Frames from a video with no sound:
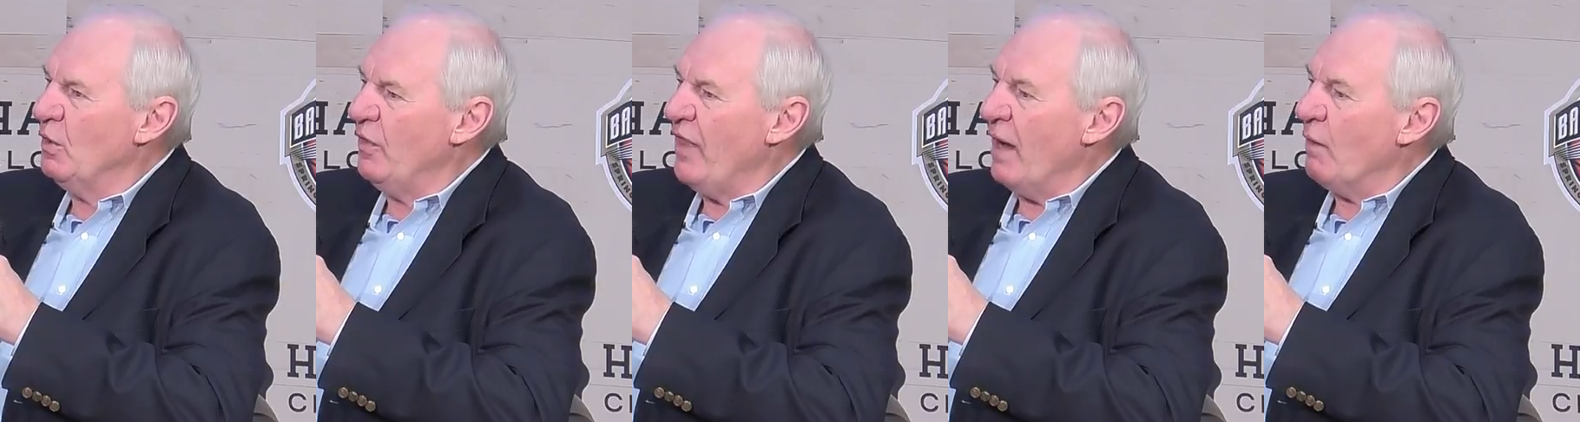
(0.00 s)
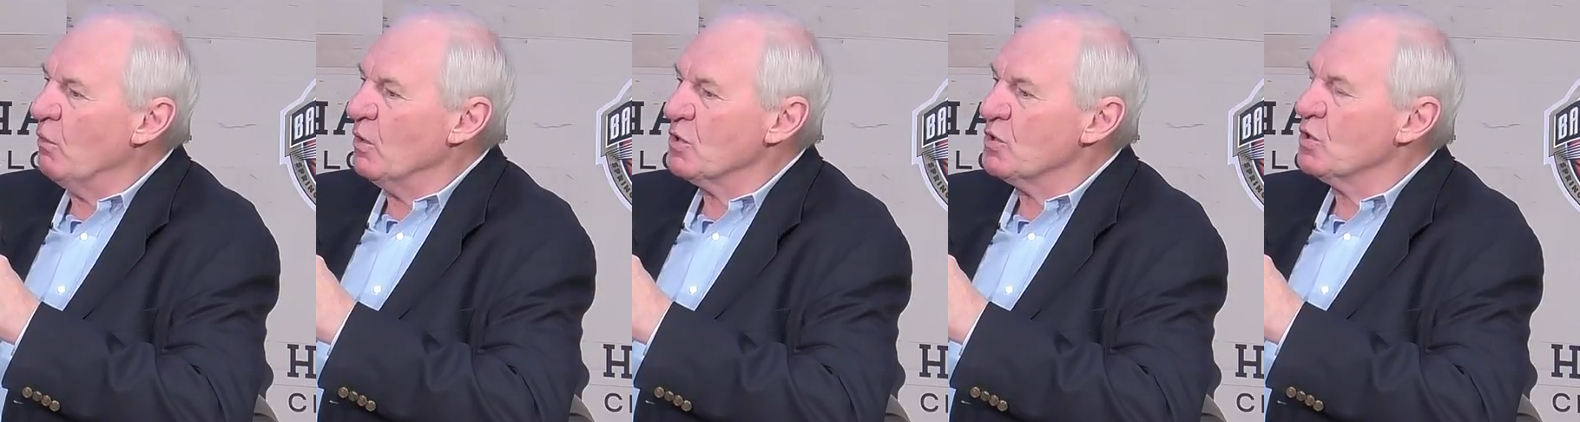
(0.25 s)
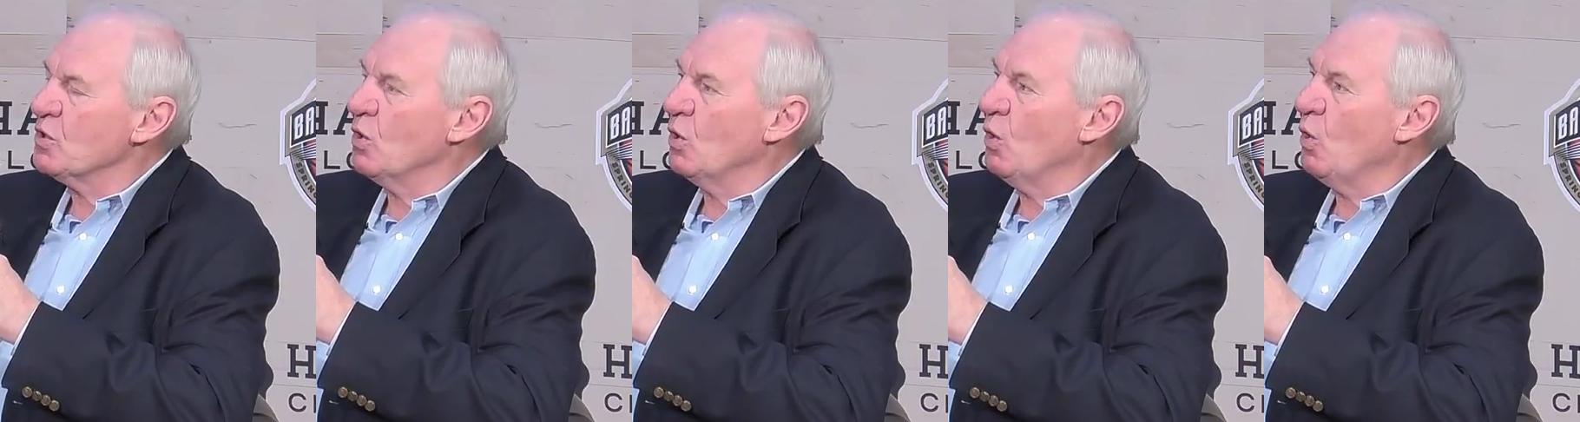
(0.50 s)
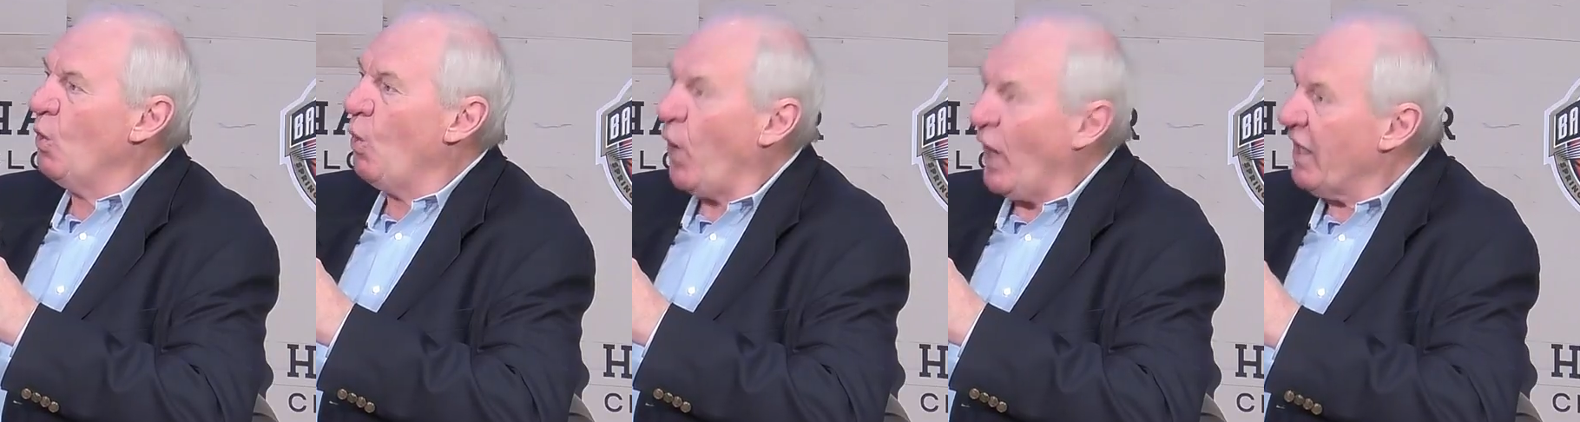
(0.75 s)
that was
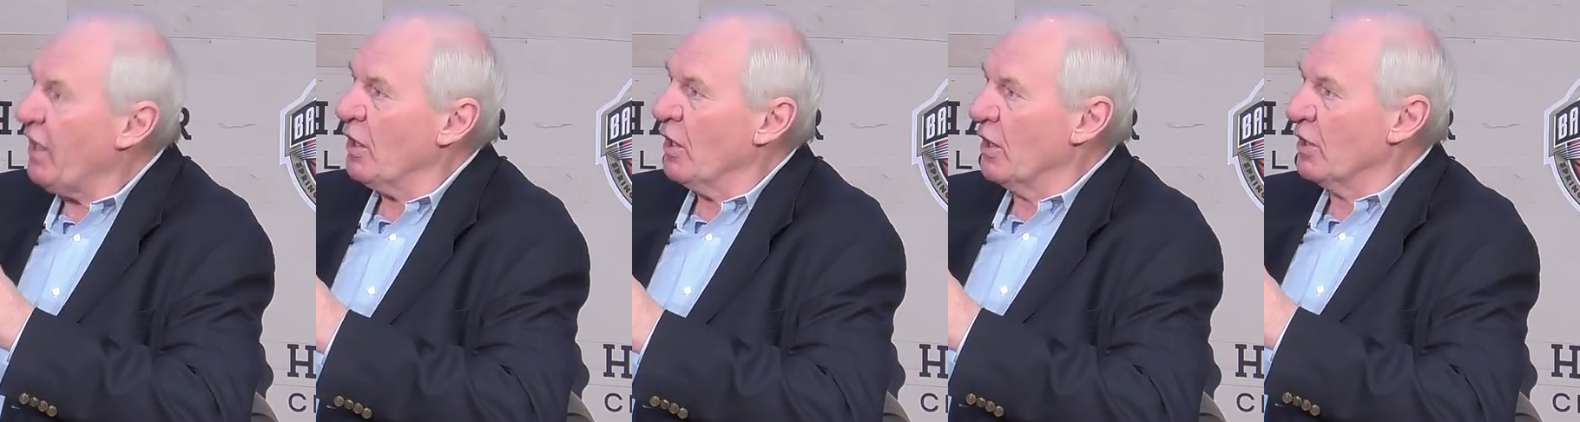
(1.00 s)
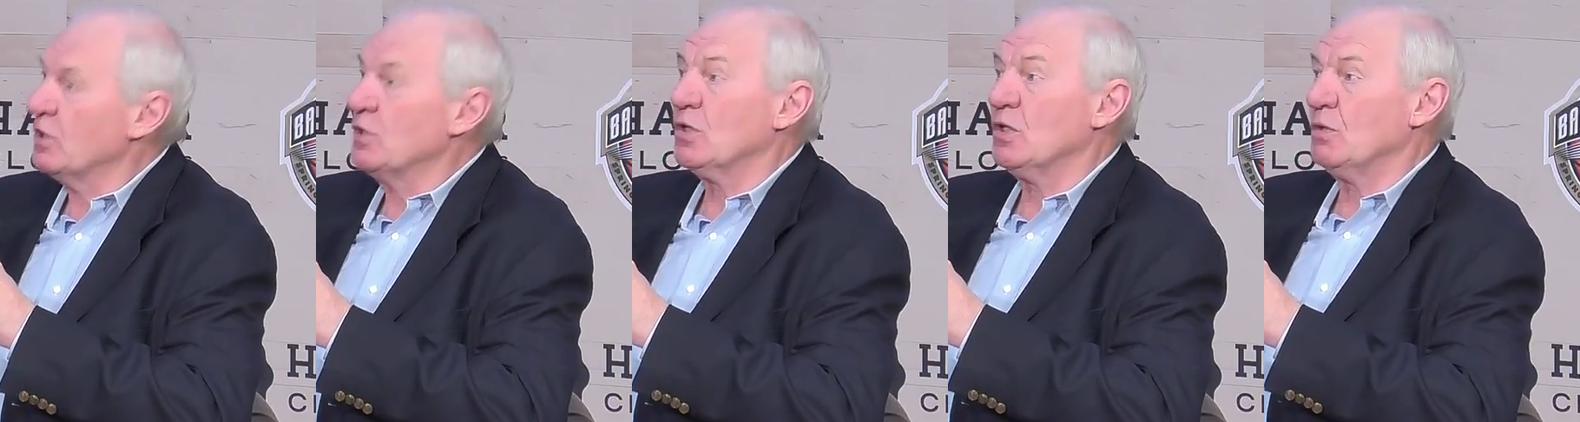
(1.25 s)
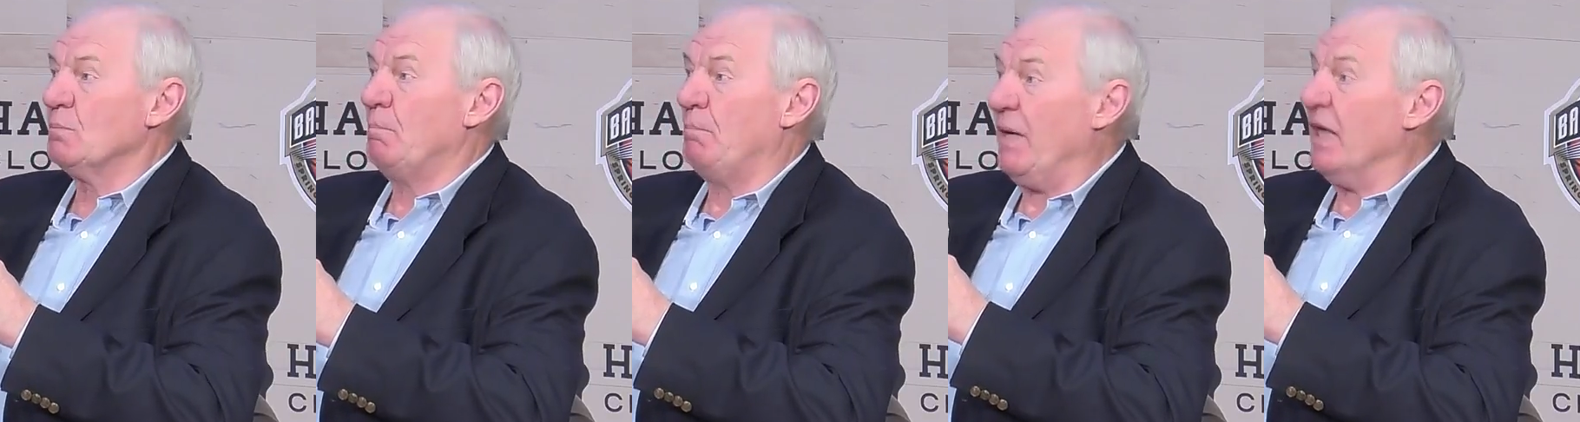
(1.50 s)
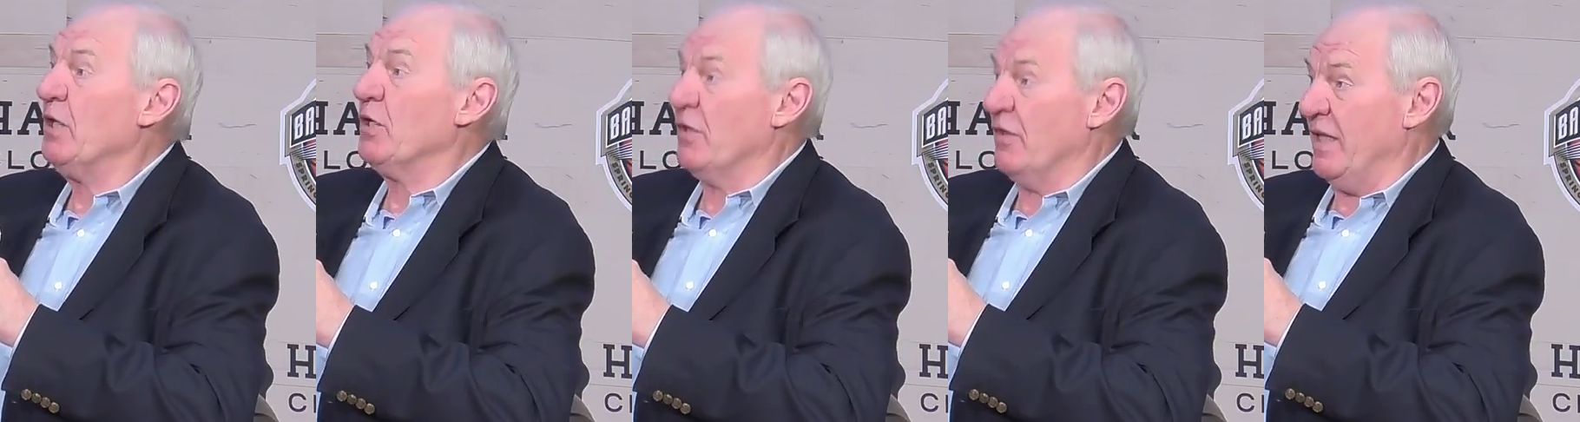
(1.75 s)
quicker,
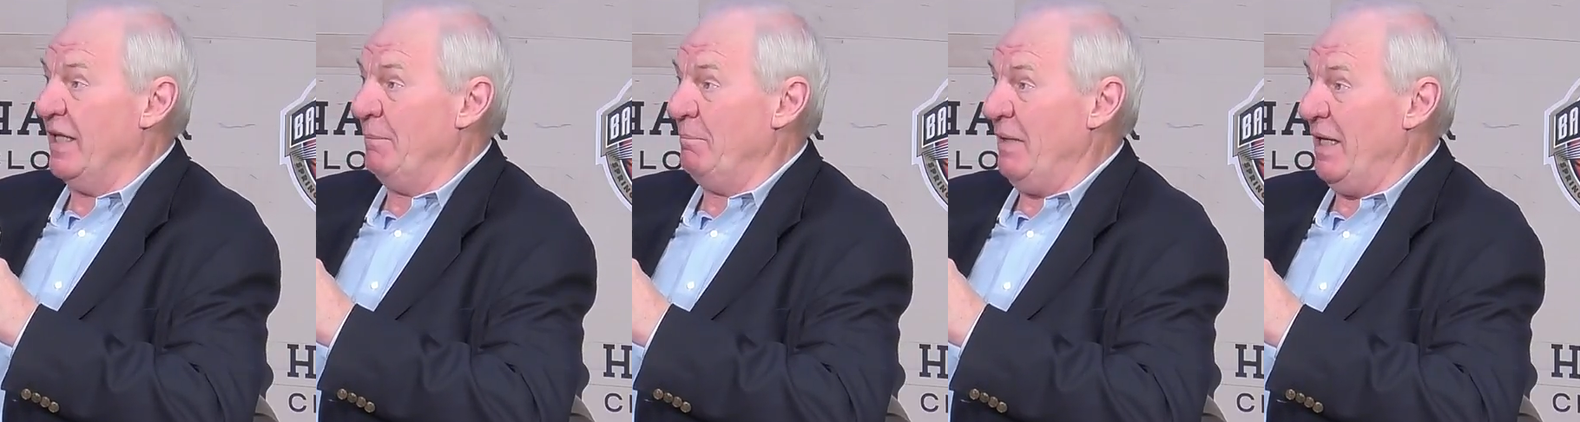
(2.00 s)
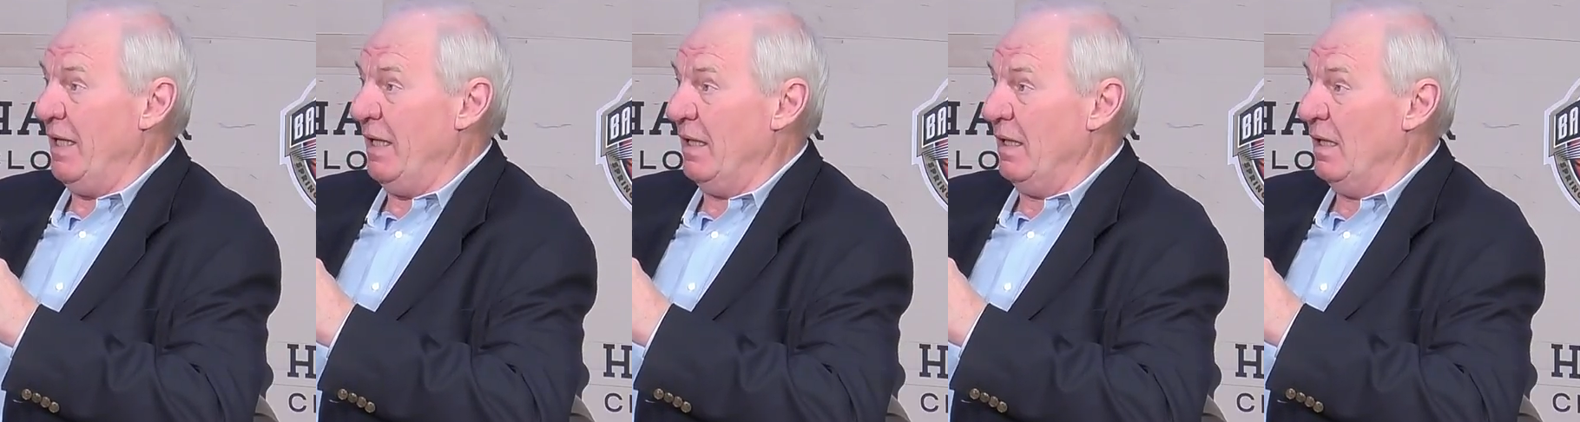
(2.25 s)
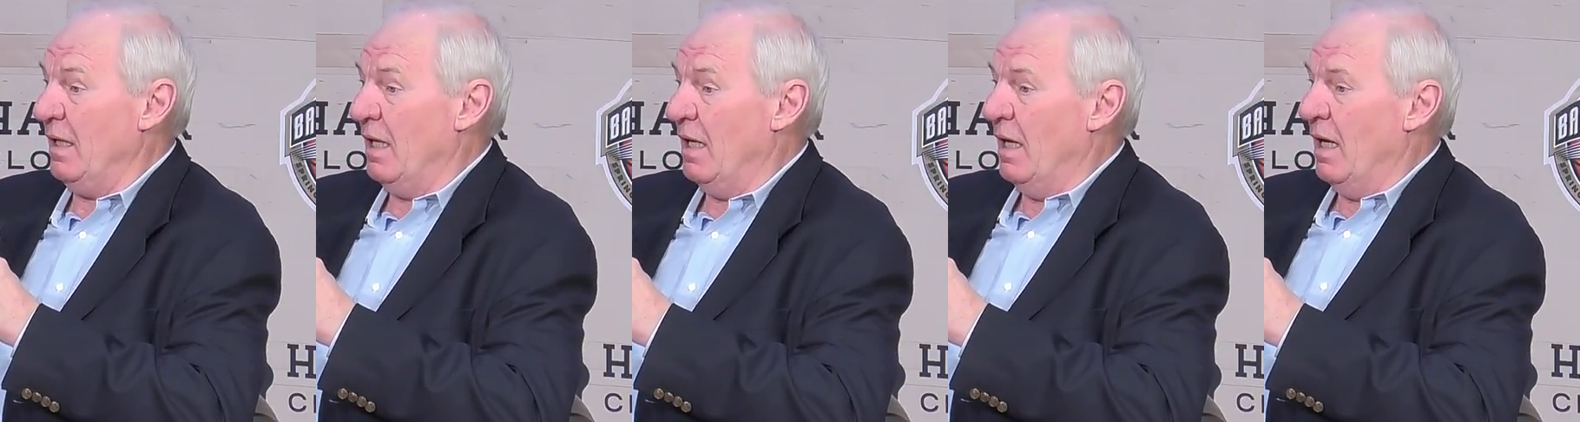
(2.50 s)
bigger than me,